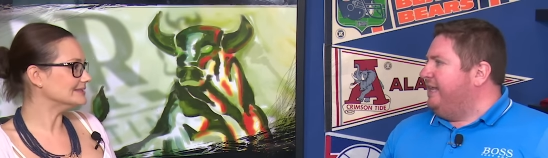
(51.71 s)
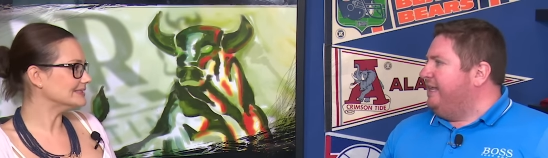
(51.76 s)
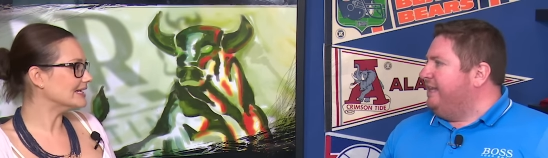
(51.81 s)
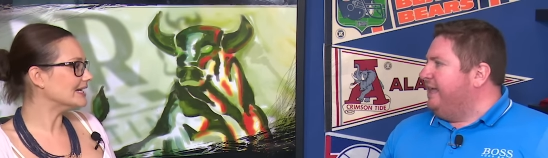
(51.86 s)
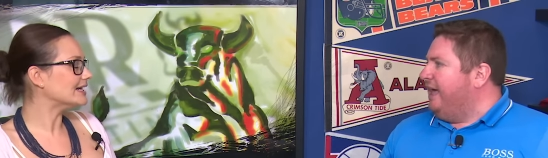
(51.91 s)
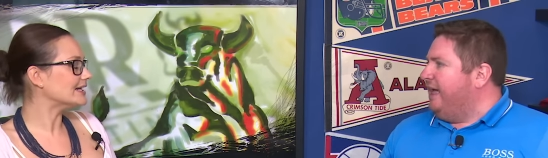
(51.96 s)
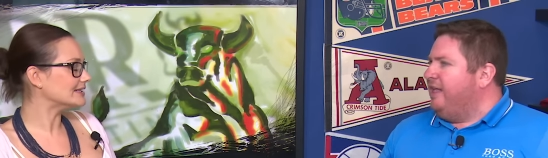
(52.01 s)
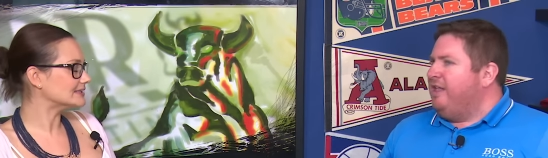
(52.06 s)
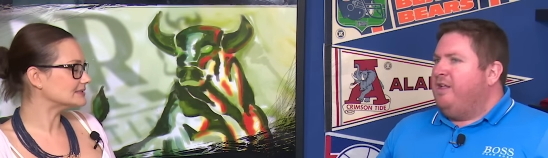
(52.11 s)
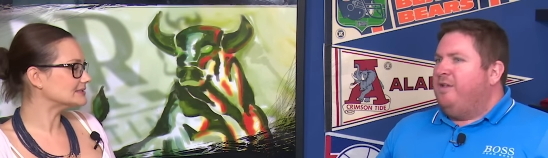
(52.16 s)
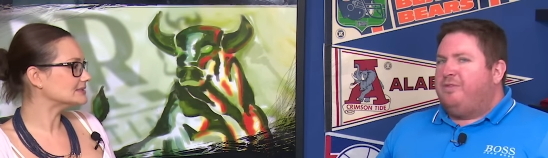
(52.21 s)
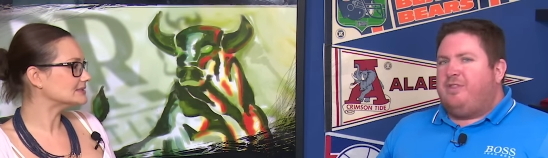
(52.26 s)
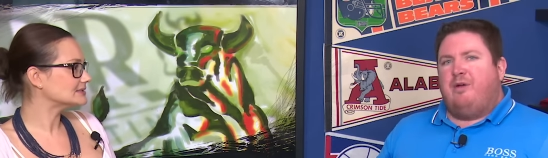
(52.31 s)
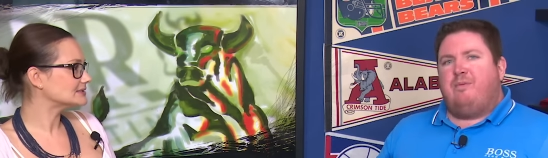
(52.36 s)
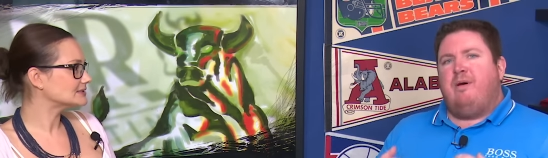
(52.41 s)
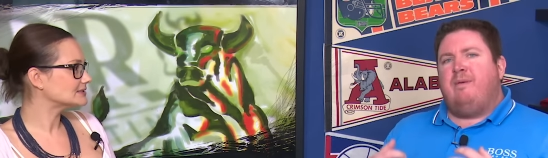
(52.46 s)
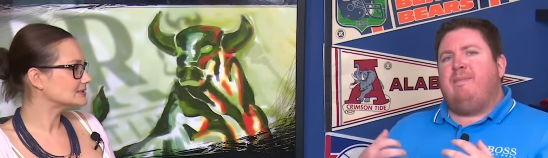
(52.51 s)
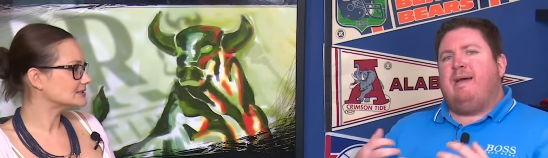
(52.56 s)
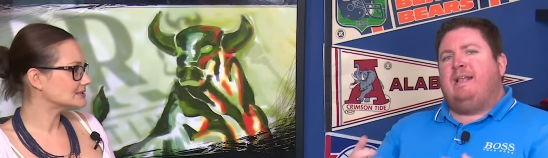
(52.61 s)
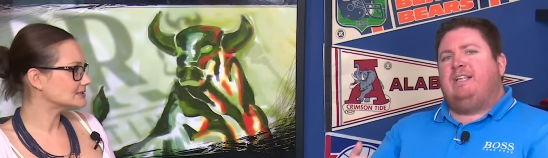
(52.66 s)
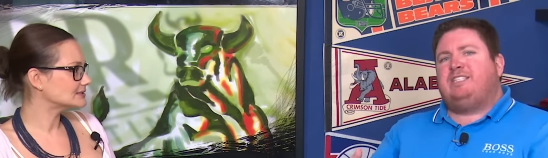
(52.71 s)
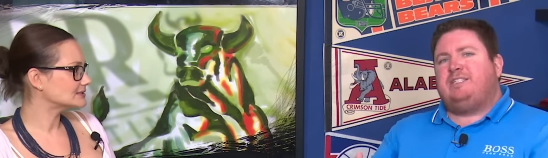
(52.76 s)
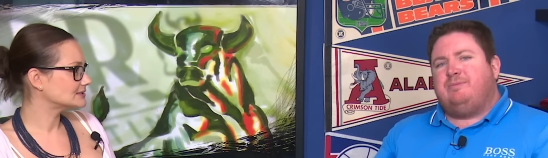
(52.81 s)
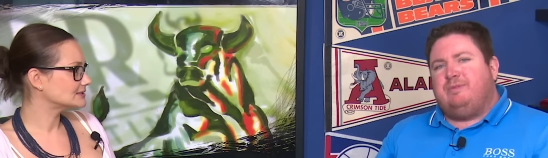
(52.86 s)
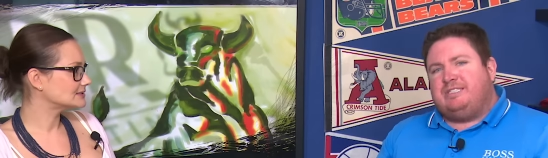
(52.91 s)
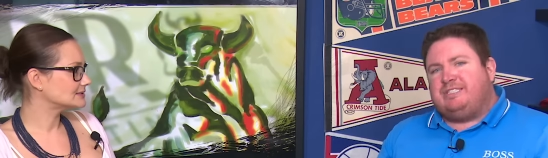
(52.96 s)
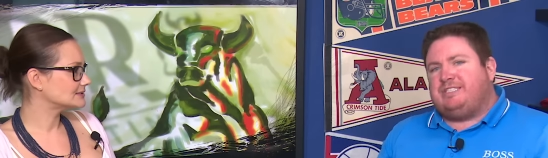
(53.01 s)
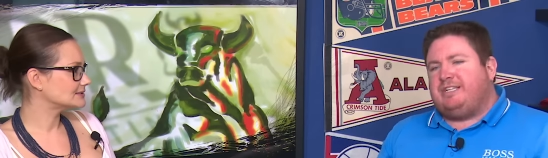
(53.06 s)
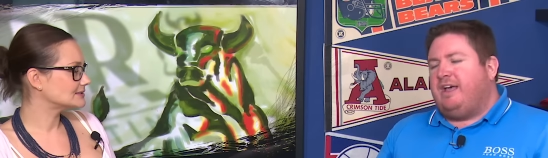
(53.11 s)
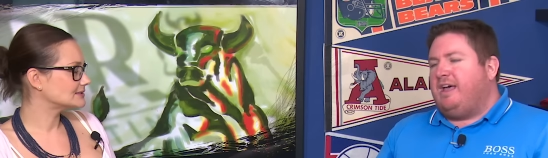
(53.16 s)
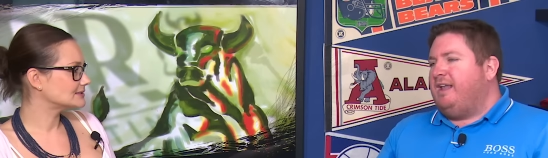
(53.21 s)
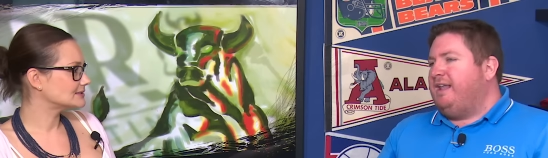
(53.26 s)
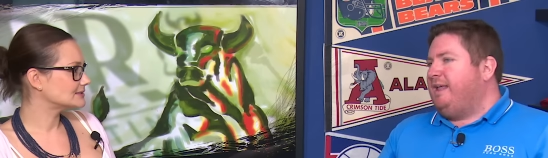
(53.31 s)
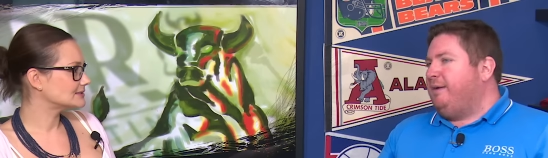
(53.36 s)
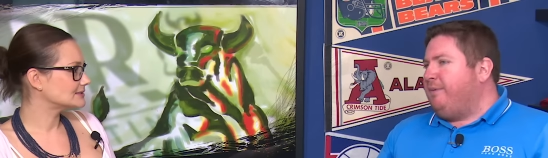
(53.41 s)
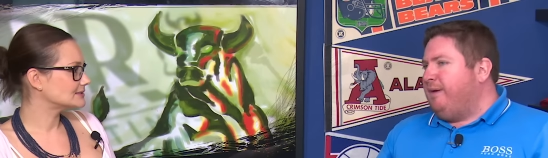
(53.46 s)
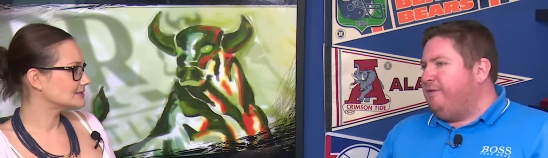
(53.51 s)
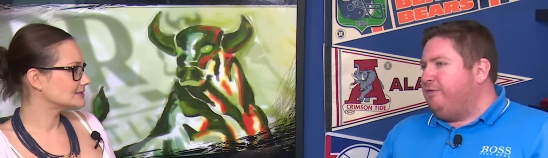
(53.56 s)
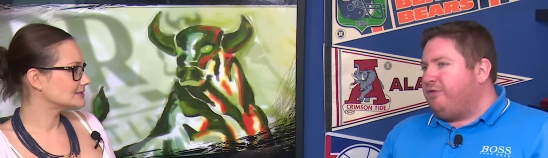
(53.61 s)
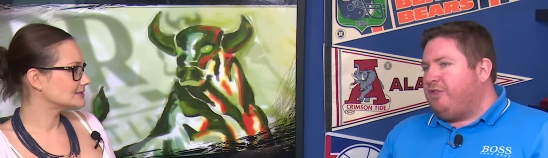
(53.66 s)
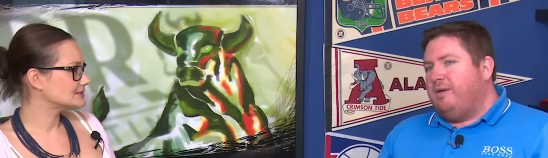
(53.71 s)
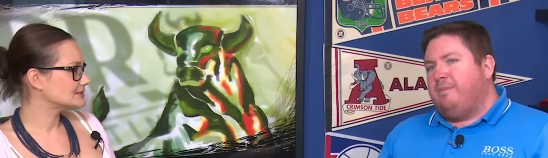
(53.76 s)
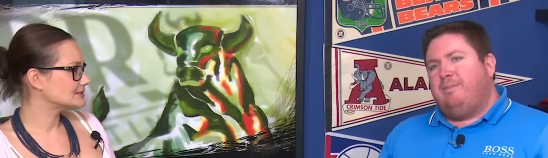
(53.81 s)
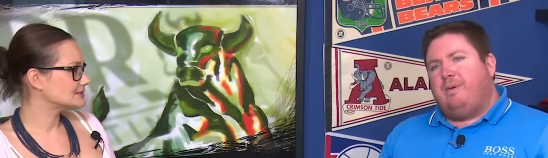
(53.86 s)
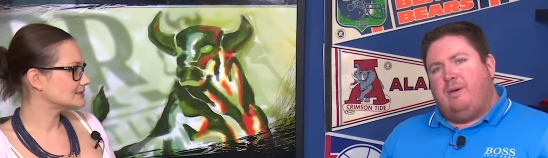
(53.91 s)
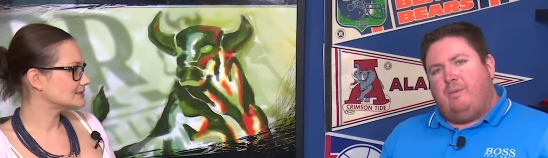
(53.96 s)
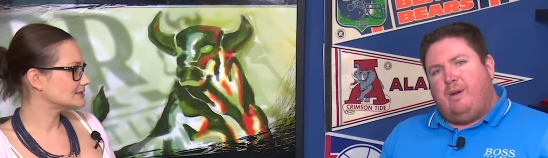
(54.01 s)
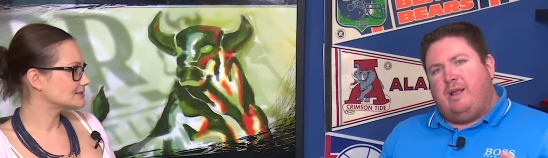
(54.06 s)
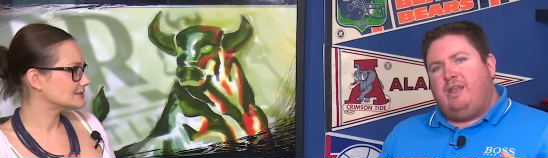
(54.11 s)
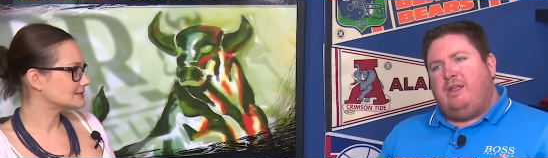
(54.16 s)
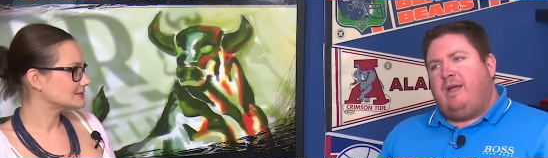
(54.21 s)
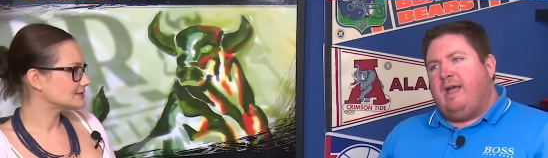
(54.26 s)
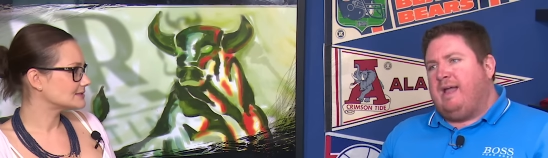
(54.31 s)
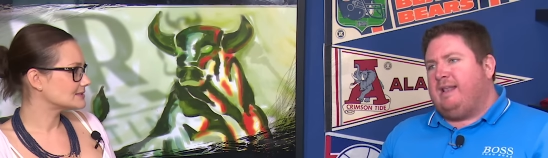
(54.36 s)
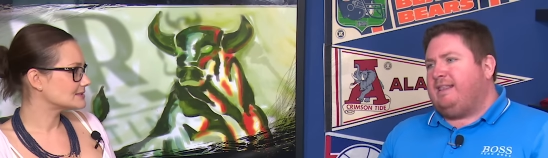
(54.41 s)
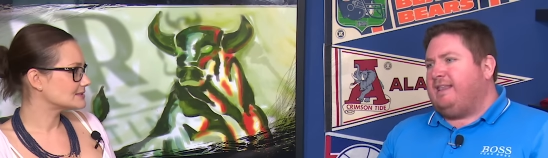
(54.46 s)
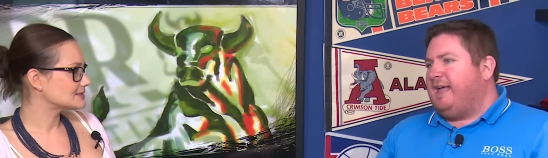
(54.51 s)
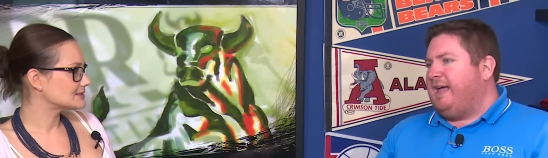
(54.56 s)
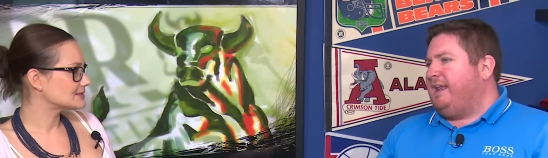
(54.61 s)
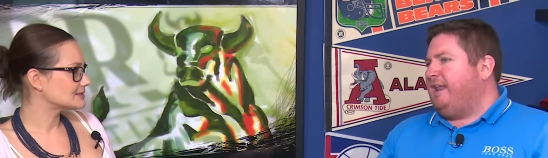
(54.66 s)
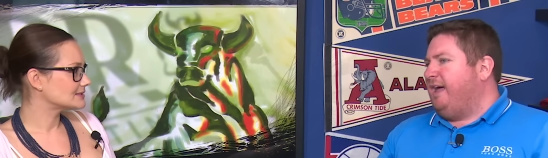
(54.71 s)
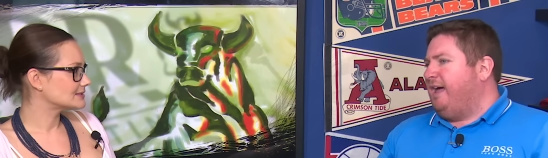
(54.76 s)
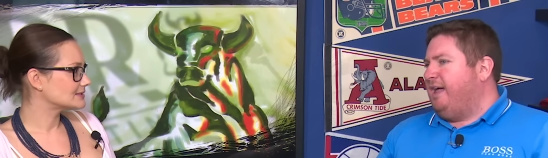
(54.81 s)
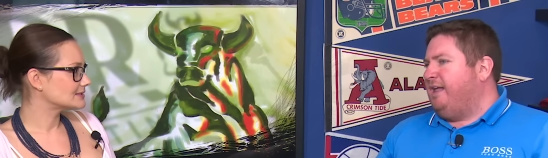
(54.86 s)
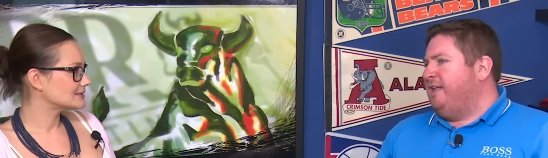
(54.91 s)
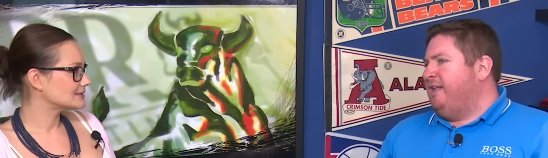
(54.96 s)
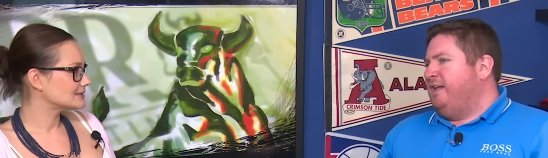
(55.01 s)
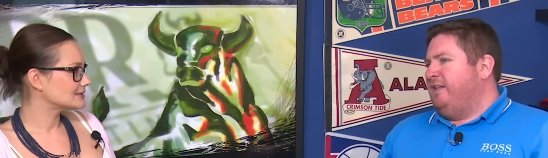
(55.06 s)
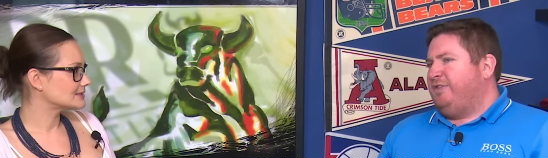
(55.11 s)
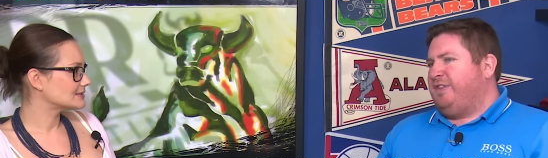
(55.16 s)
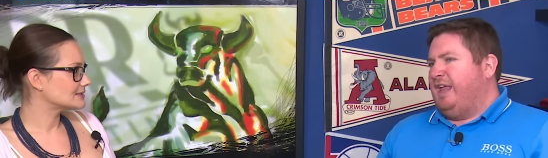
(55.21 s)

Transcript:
Speaker 1: And uh, yeah. Uh, the momentum was certainly with them, but when you had that uh,